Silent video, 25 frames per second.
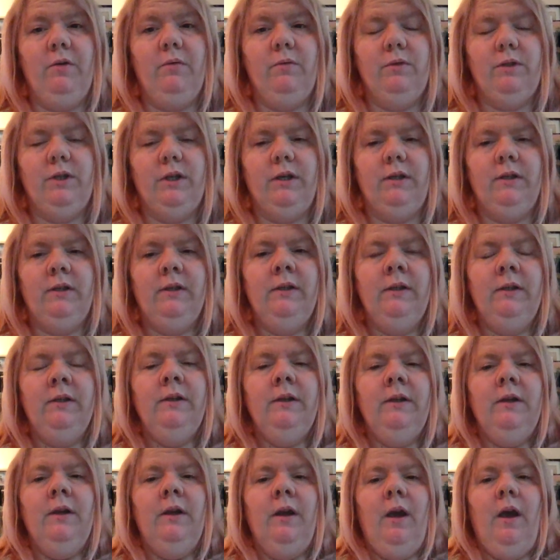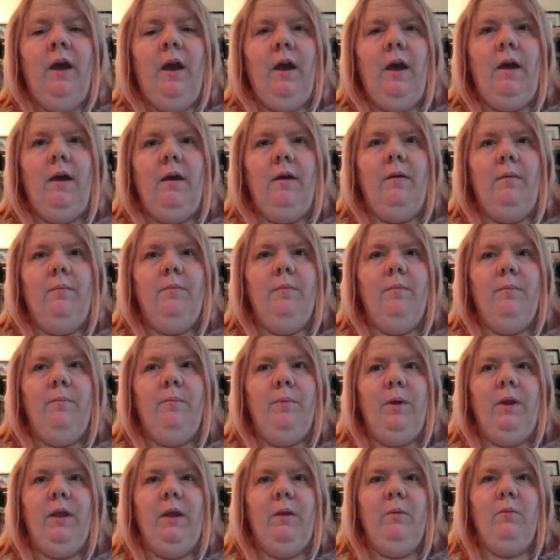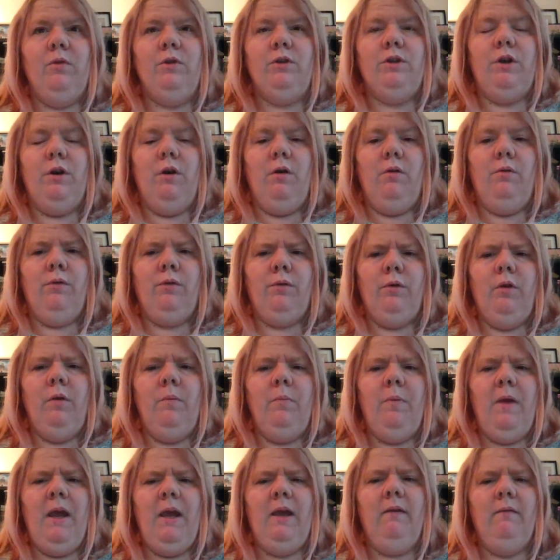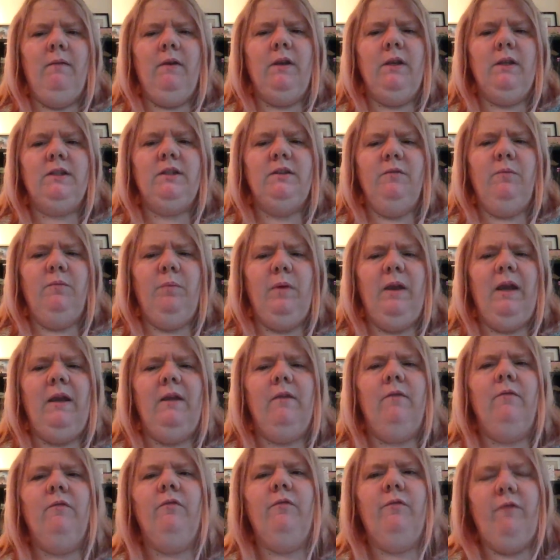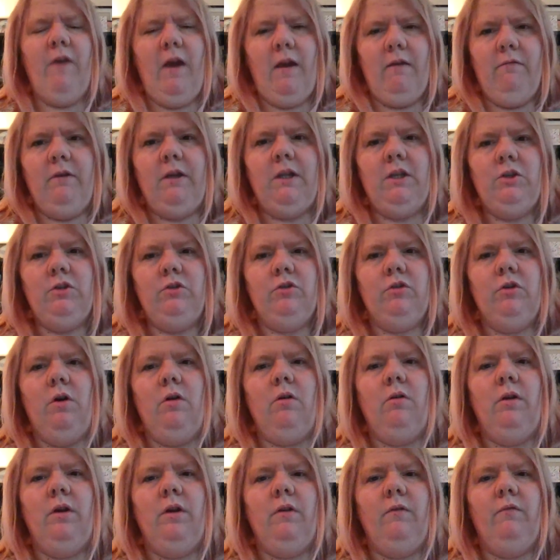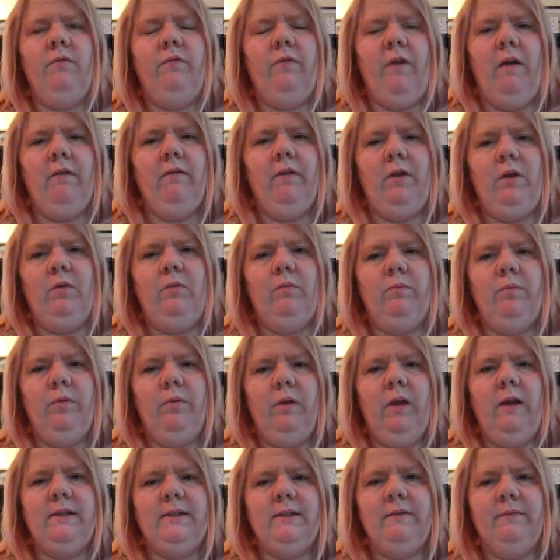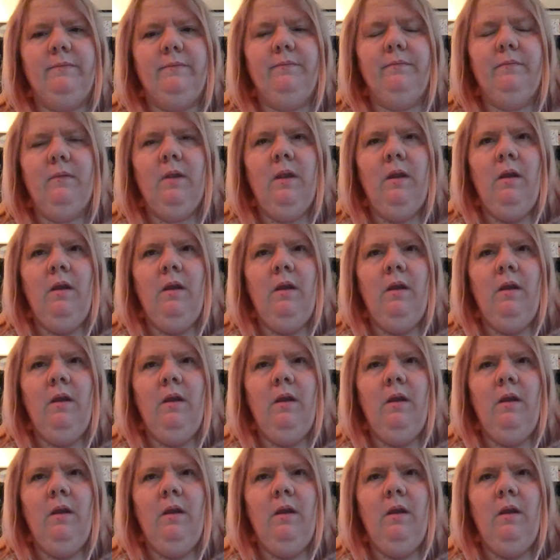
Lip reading: odour. But it would go through periods of being very strong and very unpleasant.